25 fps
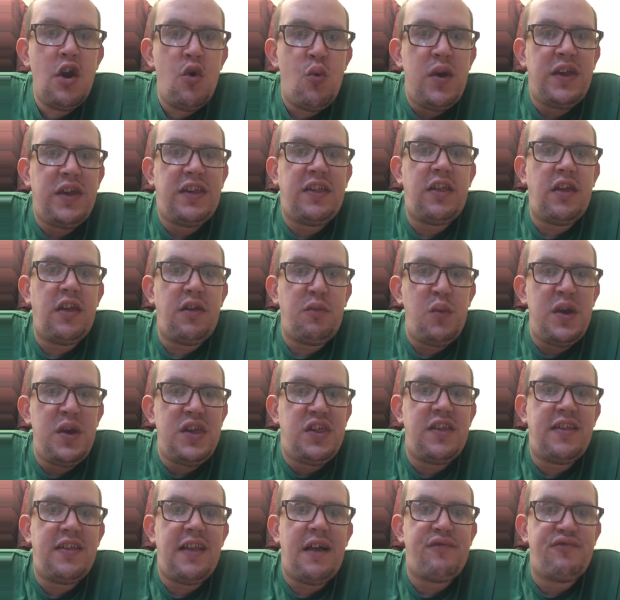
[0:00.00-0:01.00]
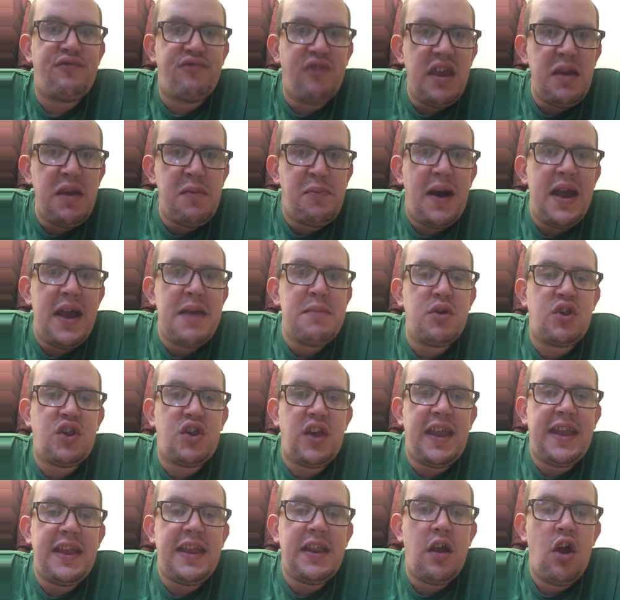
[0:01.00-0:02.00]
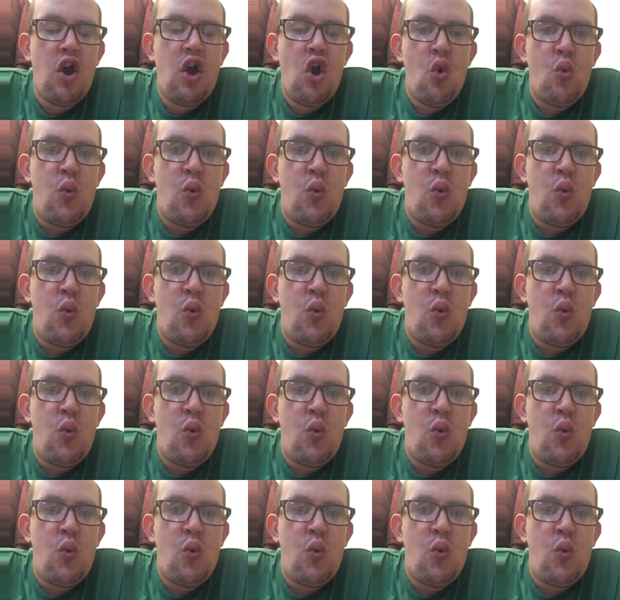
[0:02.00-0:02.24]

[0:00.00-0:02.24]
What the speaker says: which is a free-player machine,